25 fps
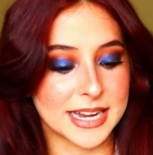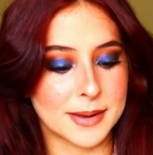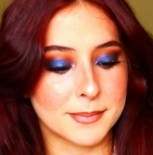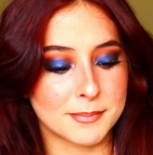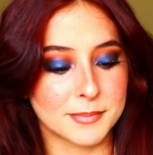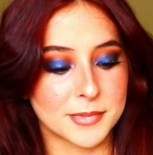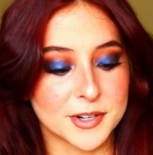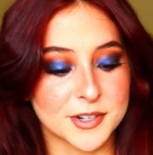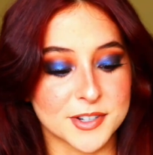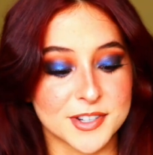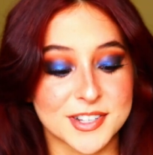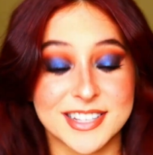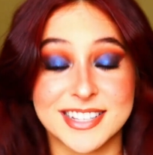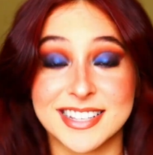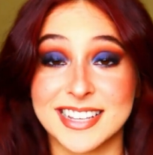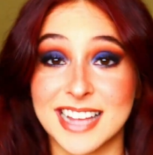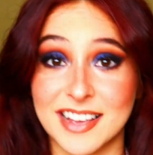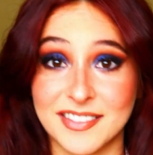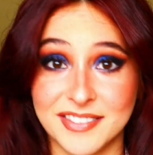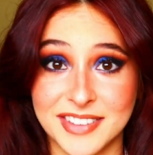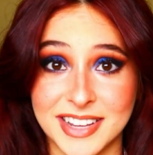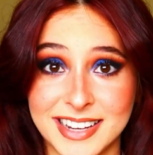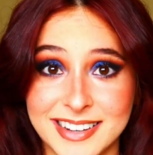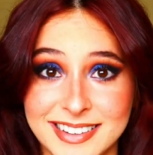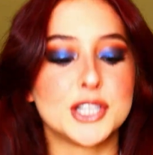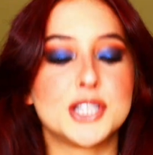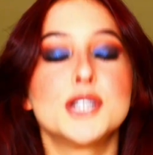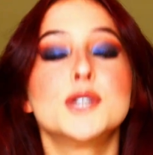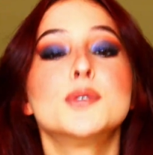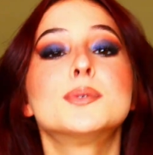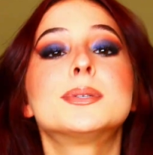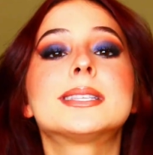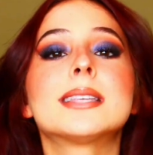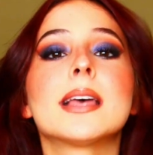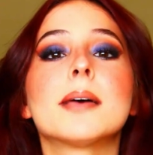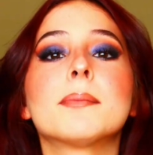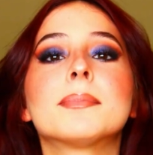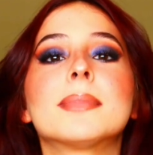Number 7, do
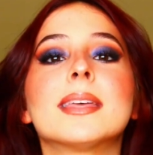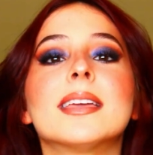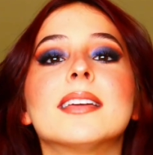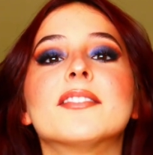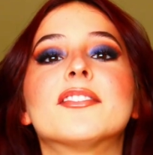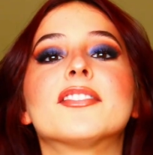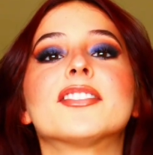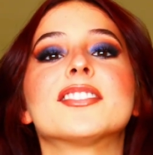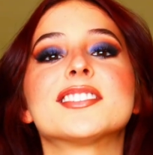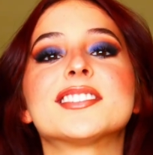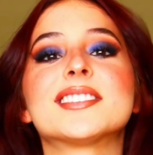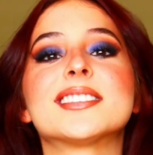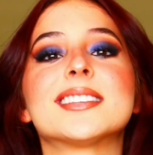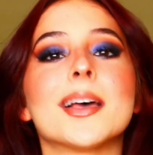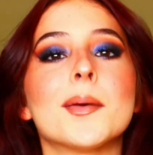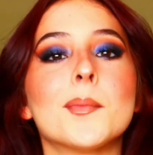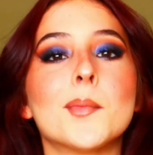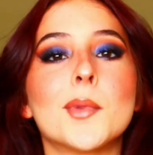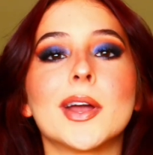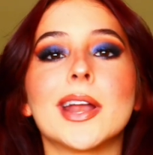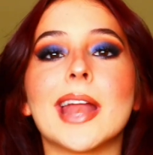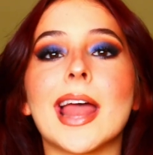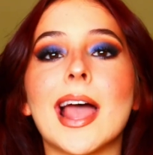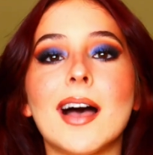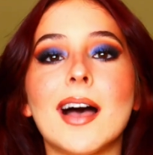something for someone